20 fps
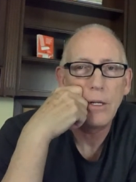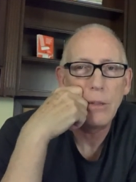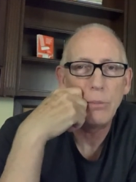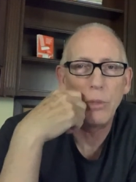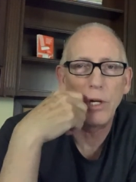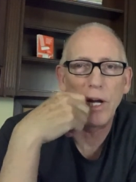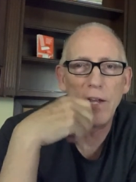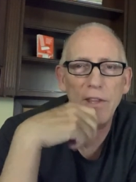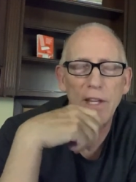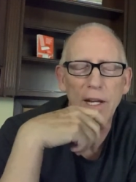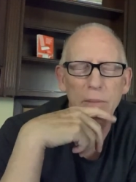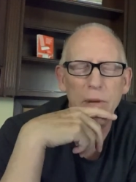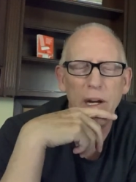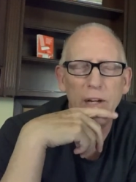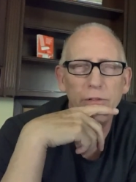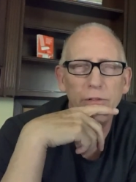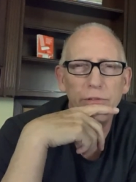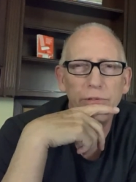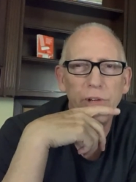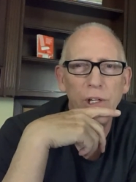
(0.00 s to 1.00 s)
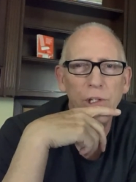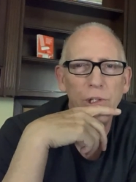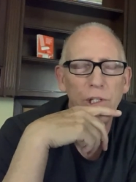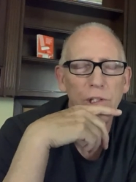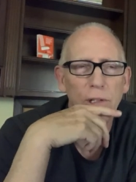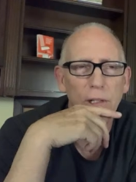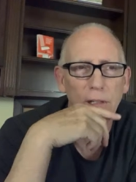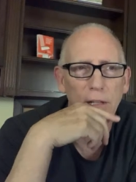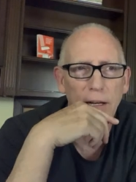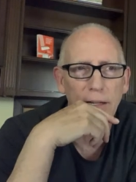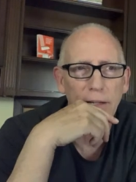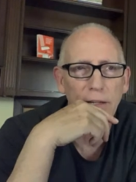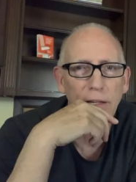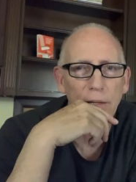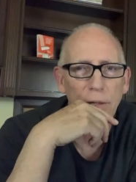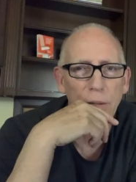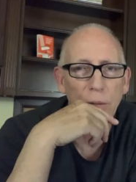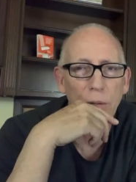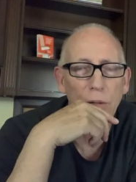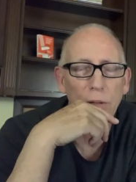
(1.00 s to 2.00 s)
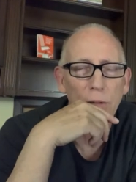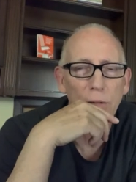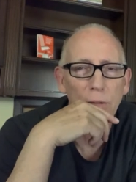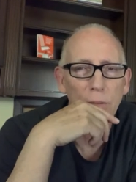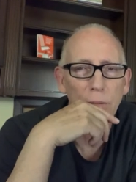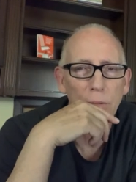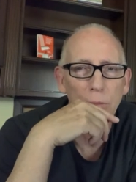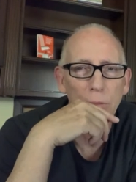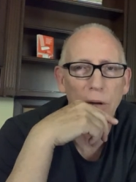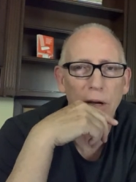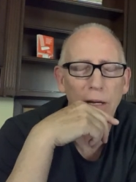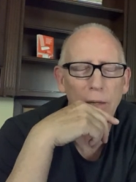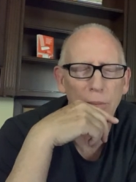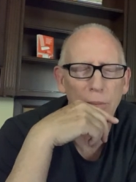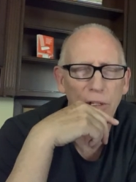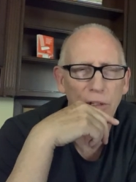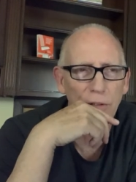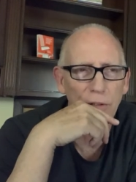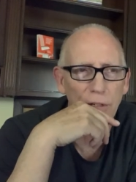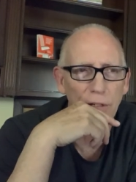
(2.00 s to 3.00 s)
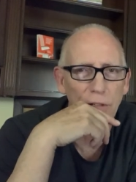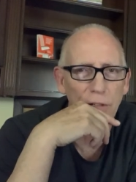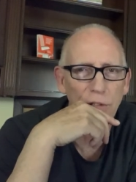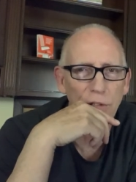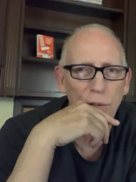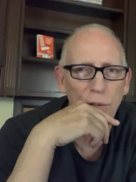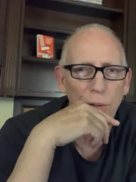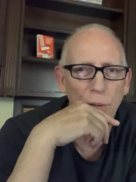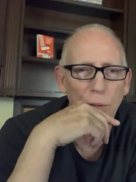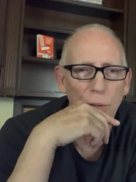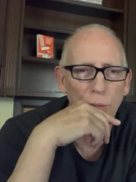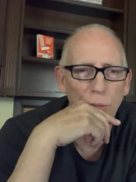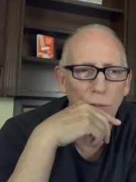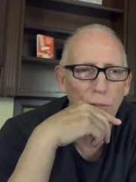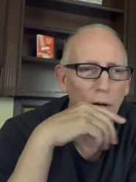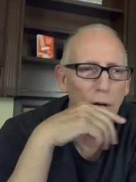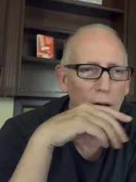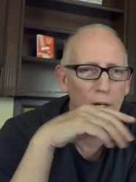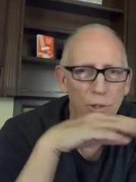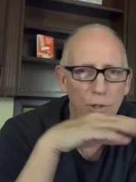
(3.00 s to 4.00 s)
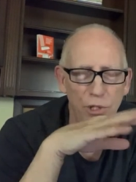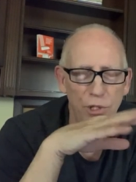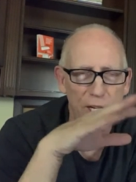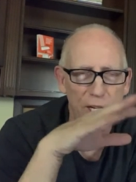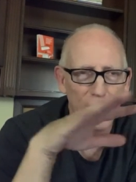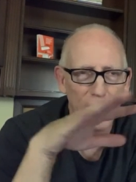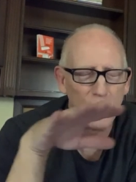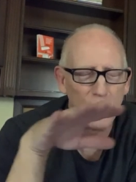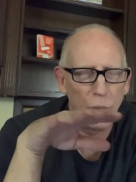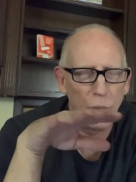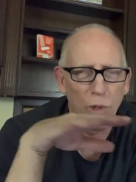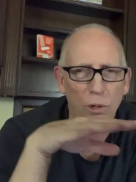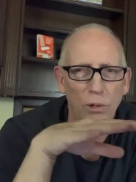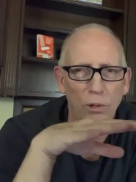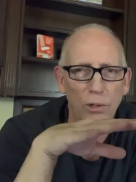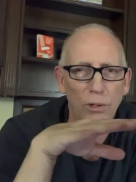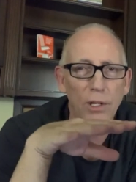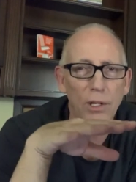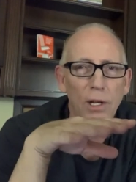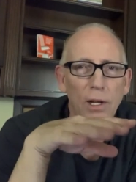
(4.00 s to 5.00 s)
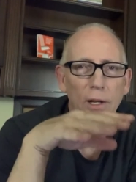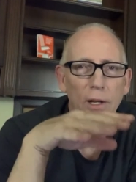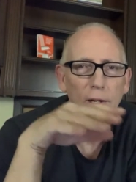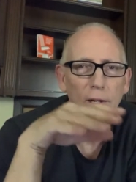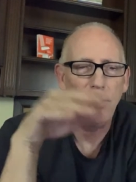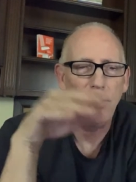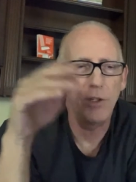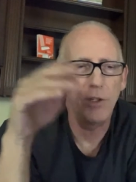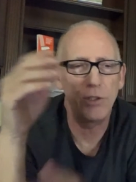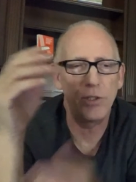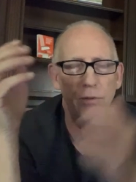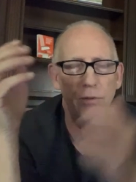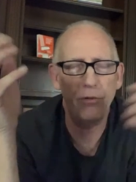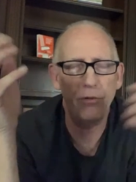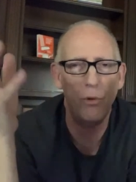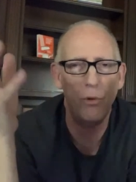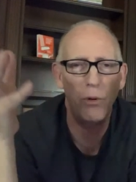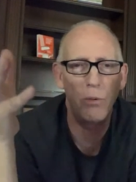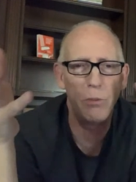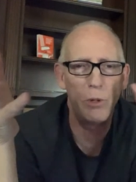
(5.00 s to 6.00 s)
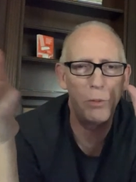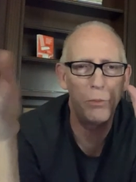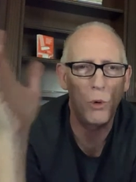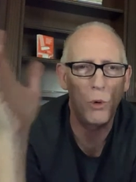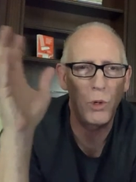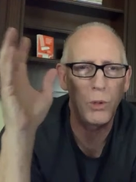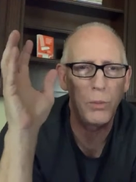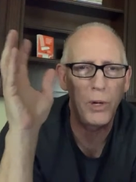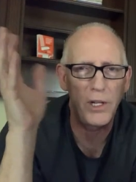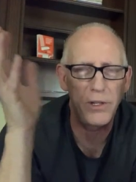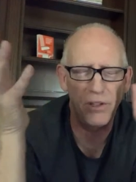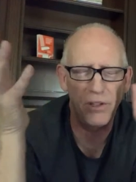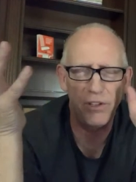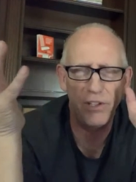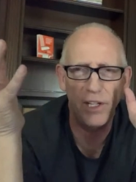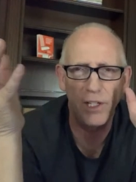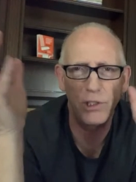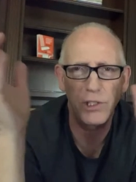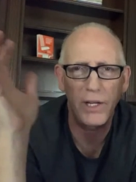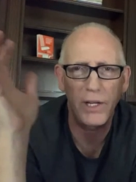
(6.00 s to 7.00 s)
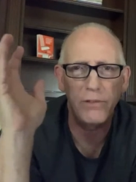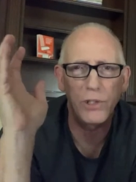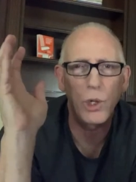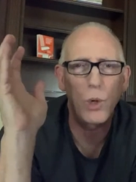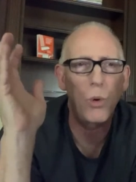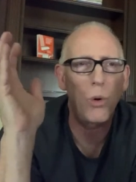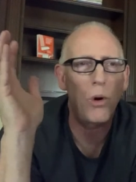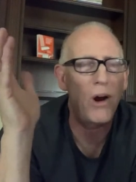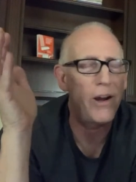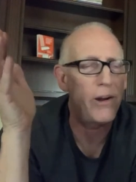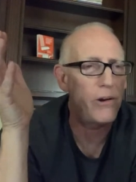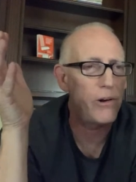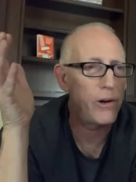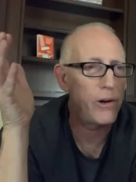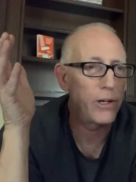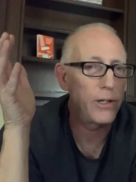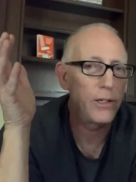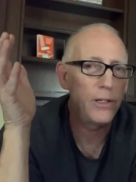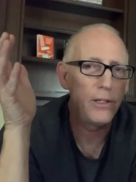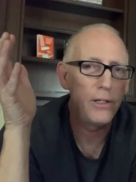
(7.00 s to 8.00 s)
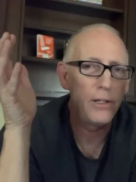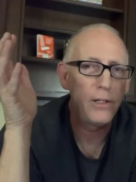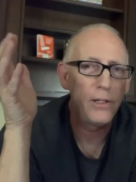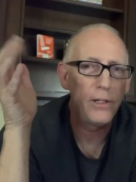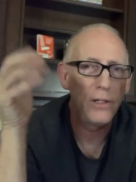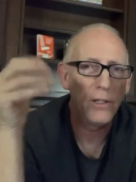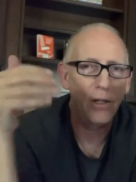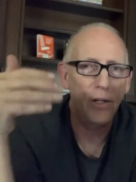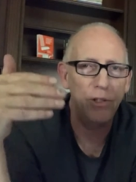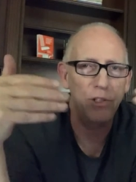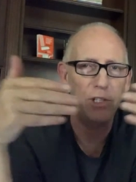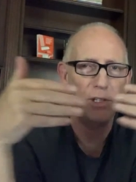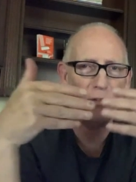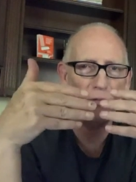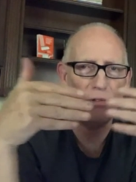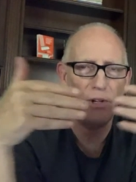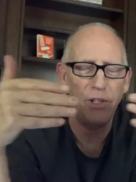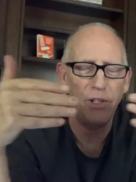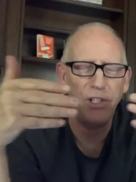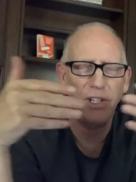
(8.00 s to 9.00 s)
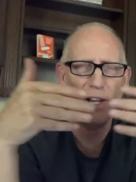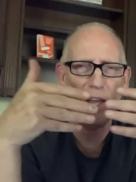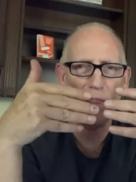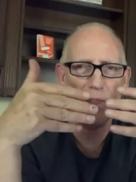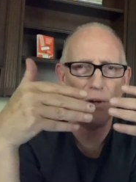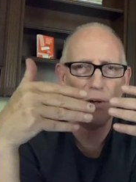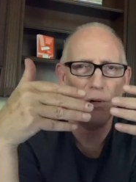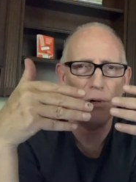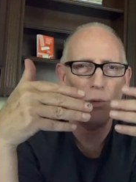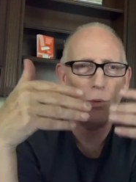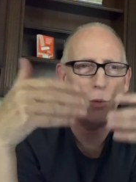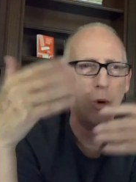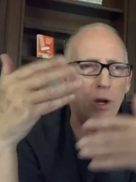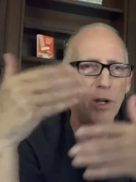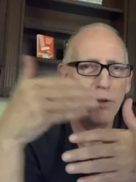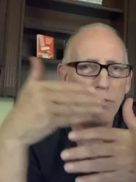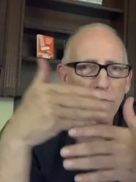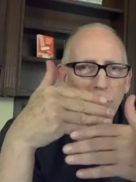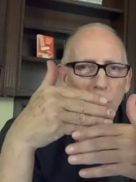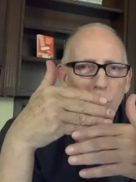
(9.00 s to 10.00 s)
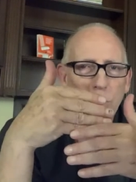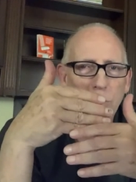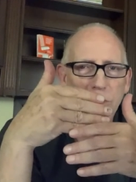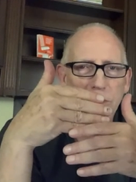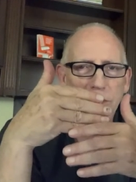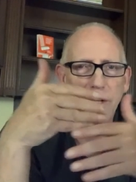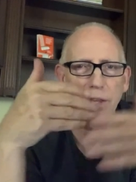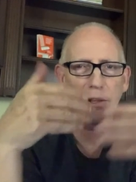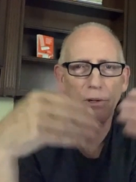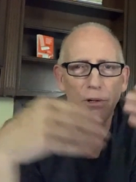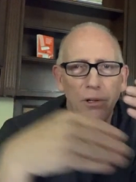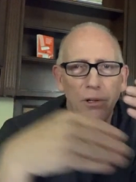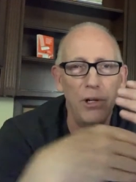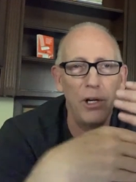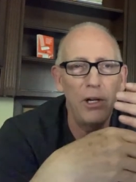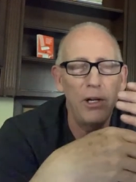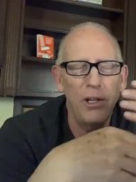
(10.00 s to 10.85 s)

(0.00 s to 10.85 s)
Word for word: But I think my functional IQ, my ability to understand the world, is informed more by the things I've acquired because they fit together, one informs the other